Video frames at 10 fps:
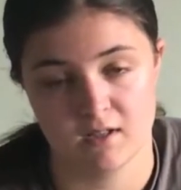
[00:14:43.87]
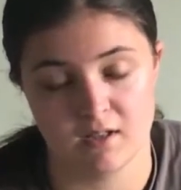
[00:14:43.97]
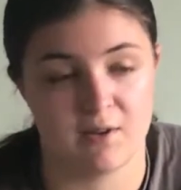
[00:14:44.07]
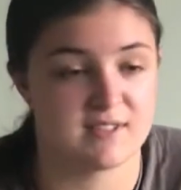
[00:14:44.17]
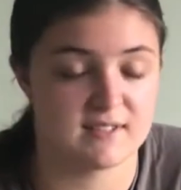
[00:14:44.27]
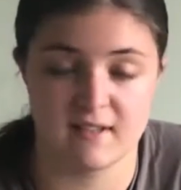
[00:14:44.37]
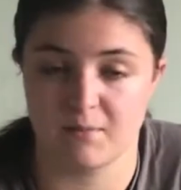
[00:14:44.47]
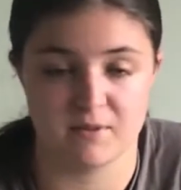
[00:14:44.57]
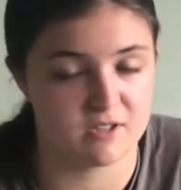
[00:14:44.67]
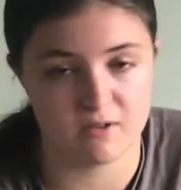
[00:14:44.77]
Now, as I
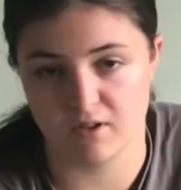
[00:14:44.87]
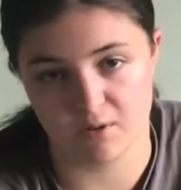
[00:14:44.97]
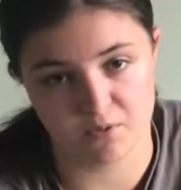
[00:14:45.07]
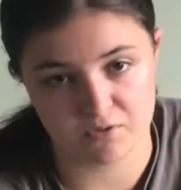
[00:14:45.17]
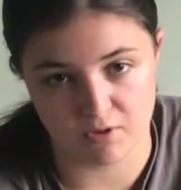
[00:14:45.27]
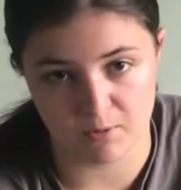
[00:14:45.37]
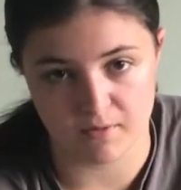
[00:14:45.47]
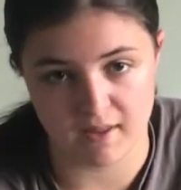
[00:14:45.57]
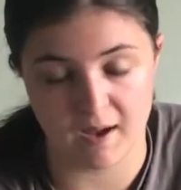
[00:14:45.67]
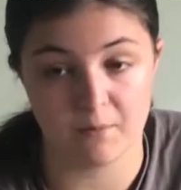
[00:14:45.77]
said, we don't know what's wrong
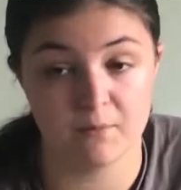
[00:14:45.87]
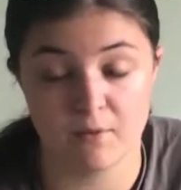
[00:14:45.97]
with that.